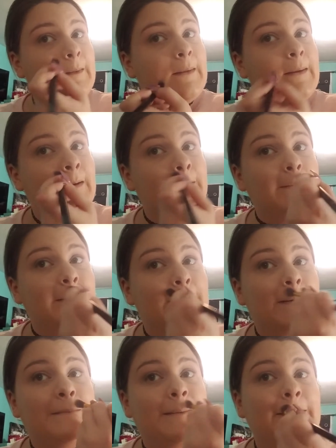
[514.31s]
I kind of make it
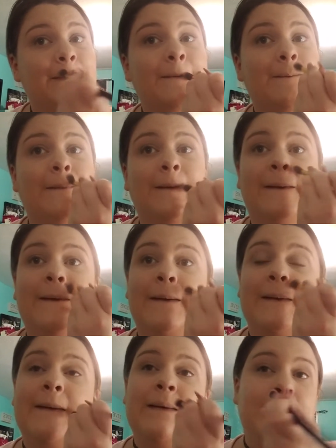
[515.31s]
up as I go along.
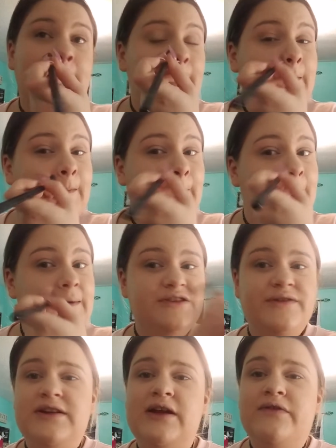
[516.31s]
Also,
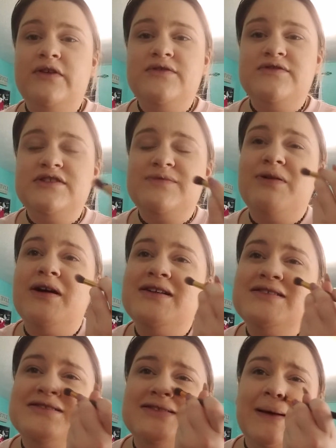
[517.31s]
I never use this
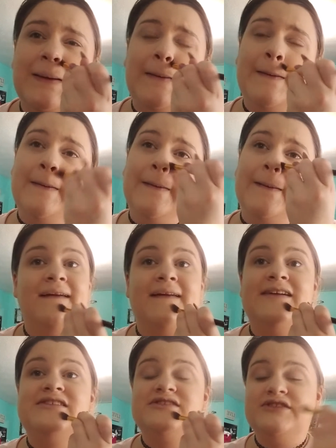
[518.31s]
brush.
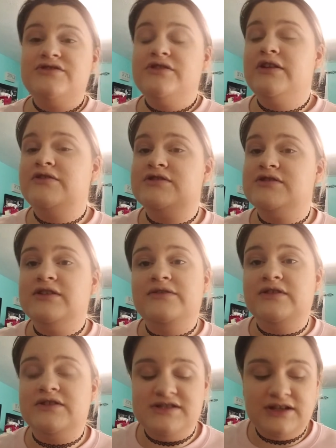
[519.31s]
Actually, usually I'll just leave the
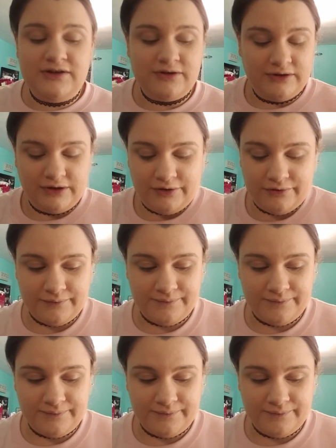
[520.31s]
concealer alone.